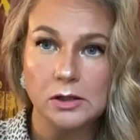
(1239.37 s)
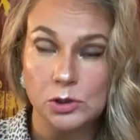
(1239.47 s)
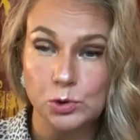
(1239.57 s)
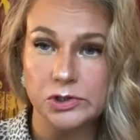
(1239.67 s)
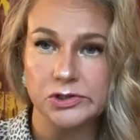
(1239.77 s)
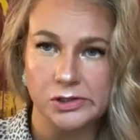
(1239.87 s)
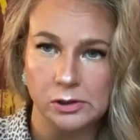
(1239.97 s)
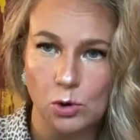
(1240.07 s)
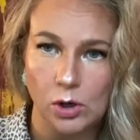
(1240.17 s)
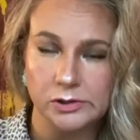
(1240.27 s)
uses a
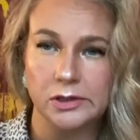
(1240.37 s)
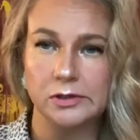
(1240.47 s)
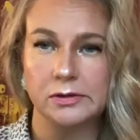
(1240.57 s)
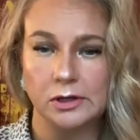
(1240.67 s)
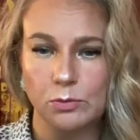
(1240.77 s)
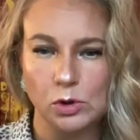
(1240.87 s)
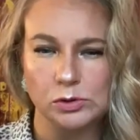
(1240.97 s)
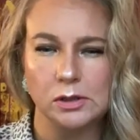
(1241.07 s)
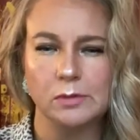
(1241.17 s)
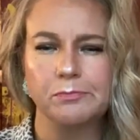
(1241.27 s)
lot in their
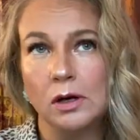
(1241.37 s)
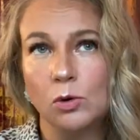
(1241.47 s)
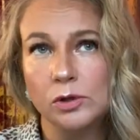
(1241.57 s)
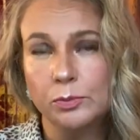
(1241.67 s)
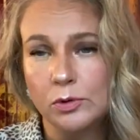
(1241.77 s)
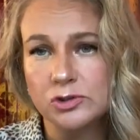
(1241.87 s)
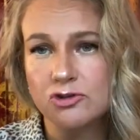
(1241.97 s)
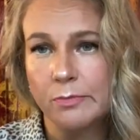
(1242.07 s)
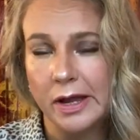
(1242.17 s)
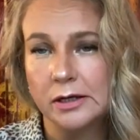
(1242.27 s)
model. On
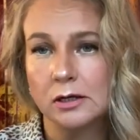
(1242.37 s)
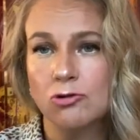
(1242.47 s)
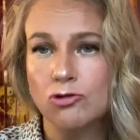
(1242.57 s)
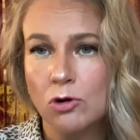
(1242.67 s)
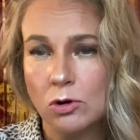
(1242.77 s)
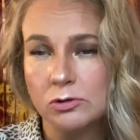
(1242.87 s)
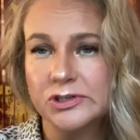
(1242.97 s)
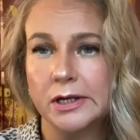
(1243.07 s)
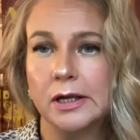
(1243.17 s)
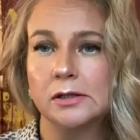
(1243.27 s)
post-traumatic roles
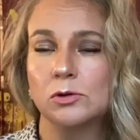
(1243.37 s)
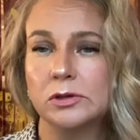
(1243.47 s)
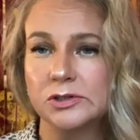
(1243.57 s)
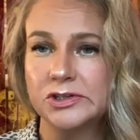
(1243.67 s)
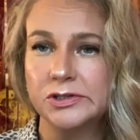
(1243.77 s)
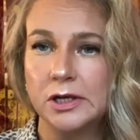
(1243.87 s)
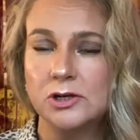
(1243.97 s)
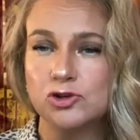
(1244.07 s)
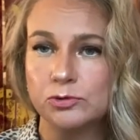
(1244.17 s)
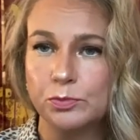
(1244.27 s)
and on the
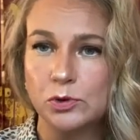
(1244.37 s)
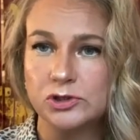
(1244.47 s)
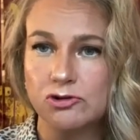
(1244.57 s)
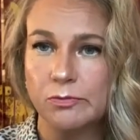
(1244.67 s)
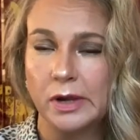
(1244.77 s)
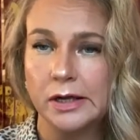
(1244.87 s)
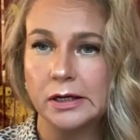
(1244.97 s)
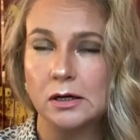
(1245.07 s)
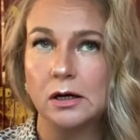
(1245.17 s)
stage, on post-traumatic